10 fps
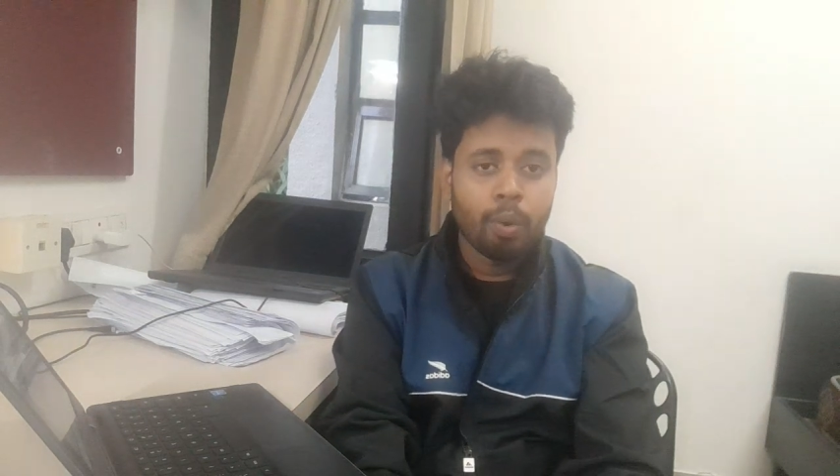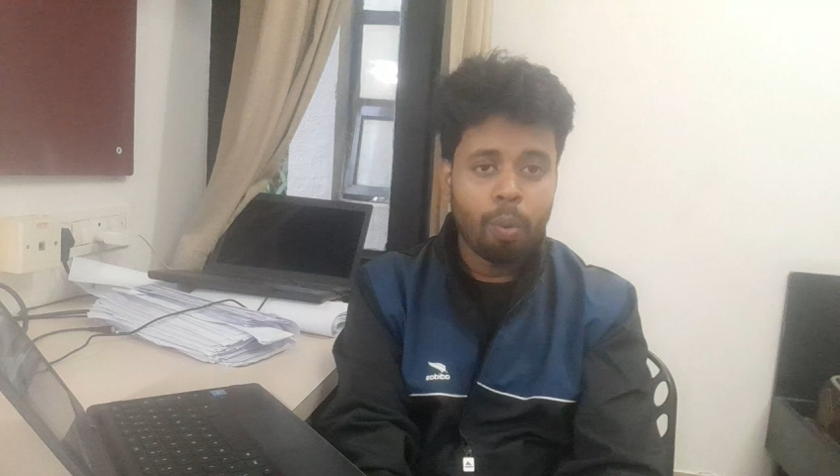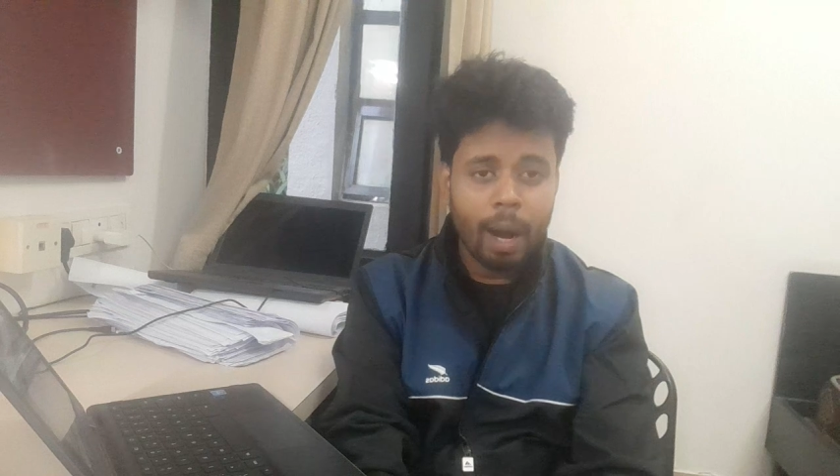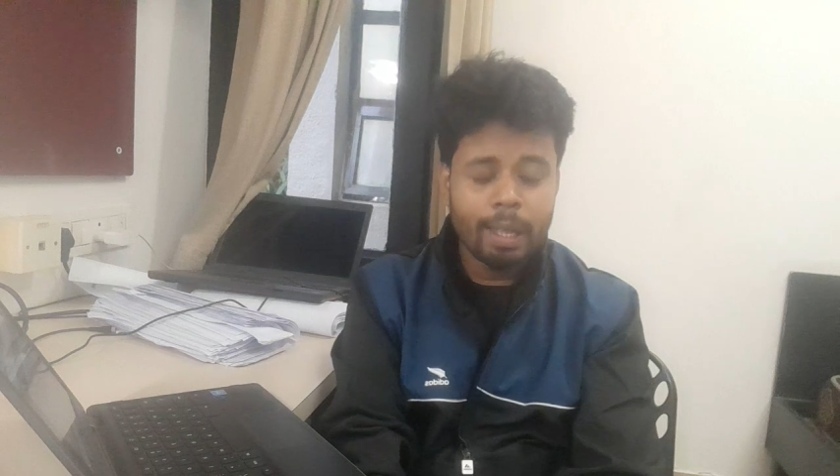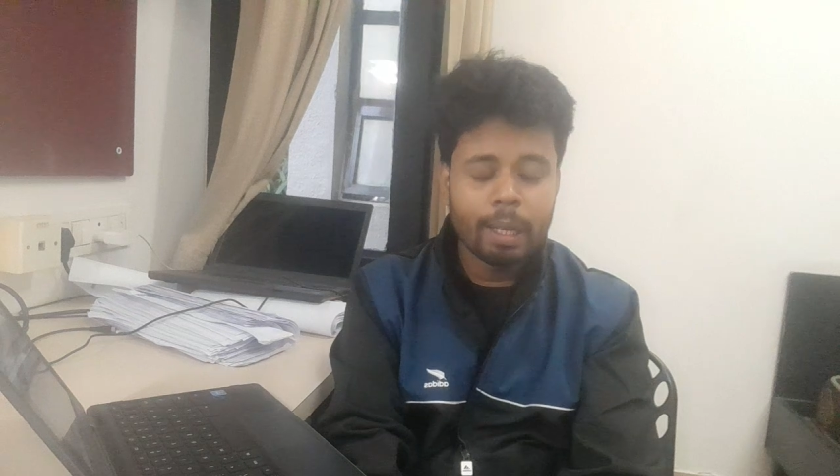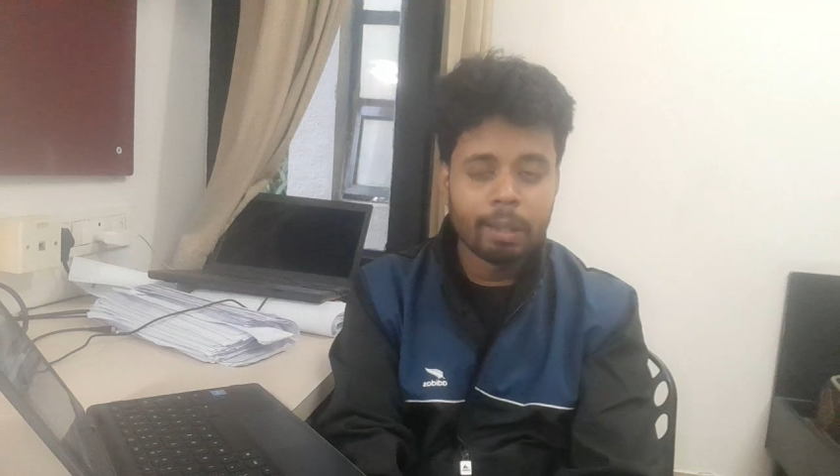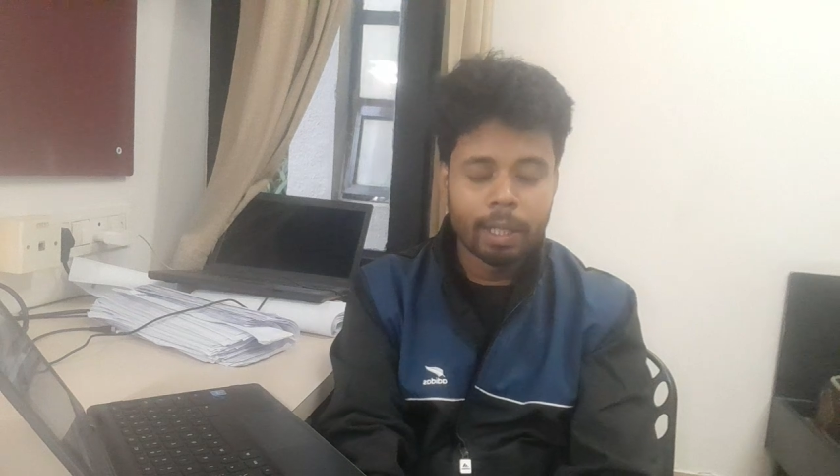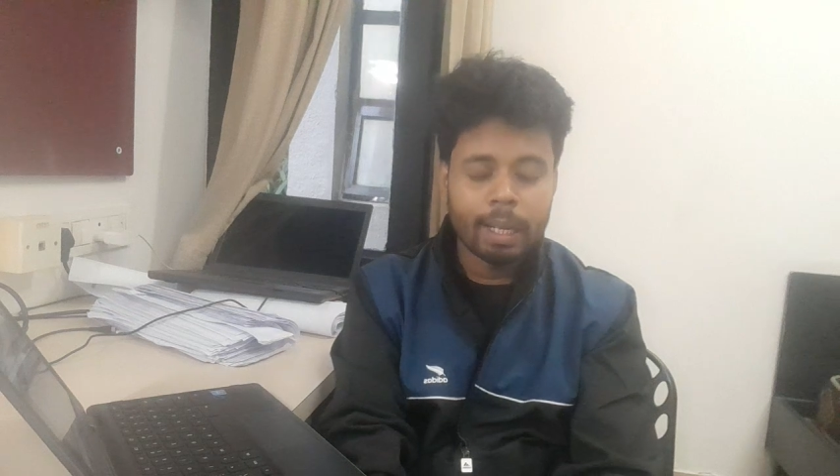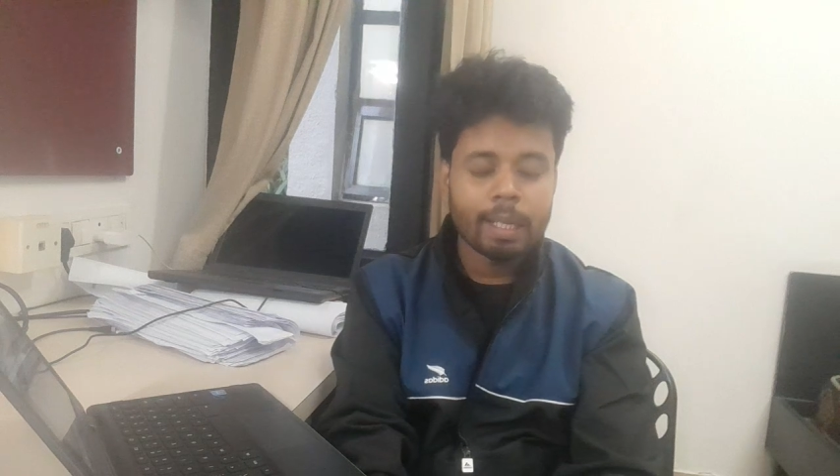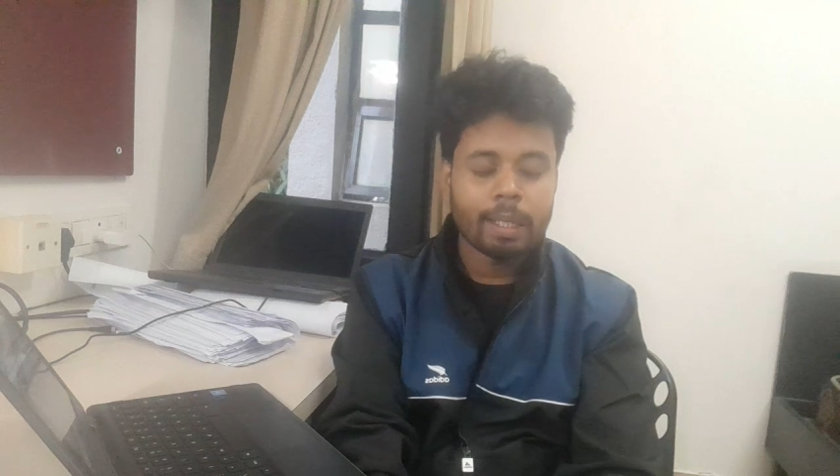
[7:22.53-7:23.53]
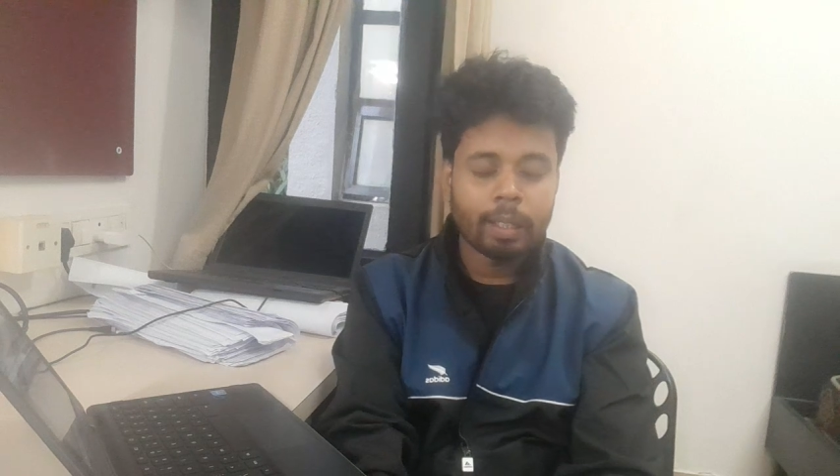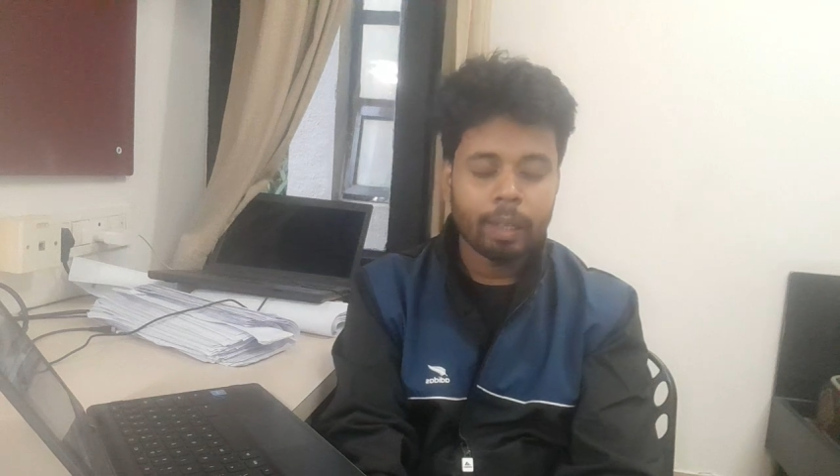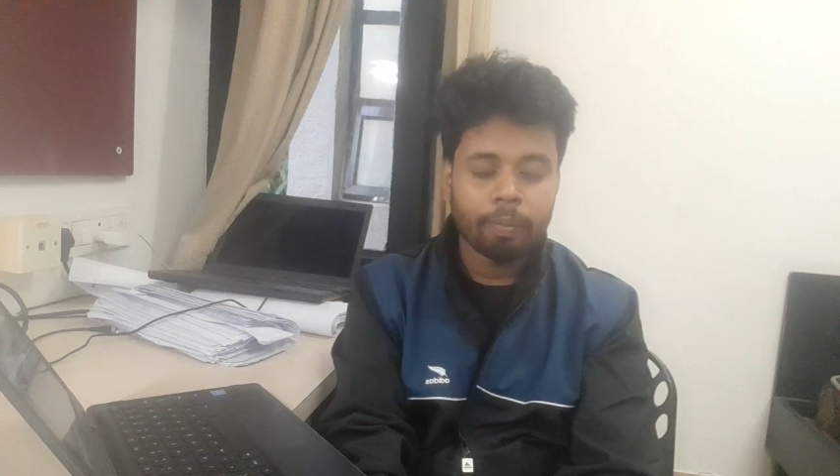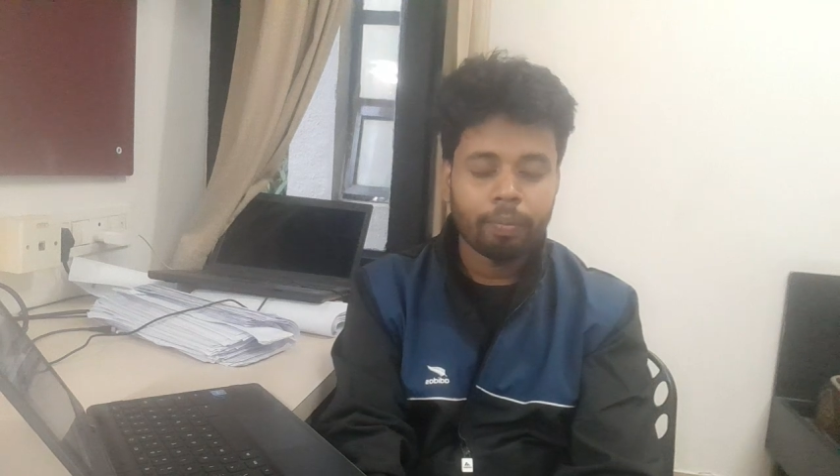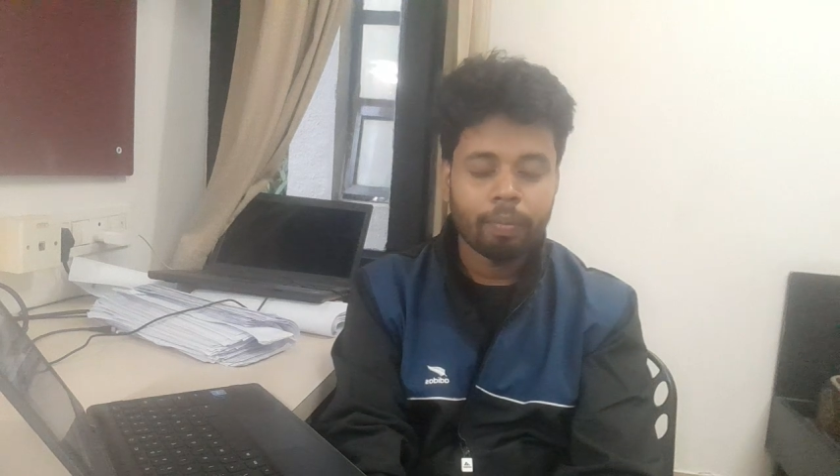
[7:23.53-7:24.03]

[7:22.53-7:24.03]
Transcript: Why new literature came?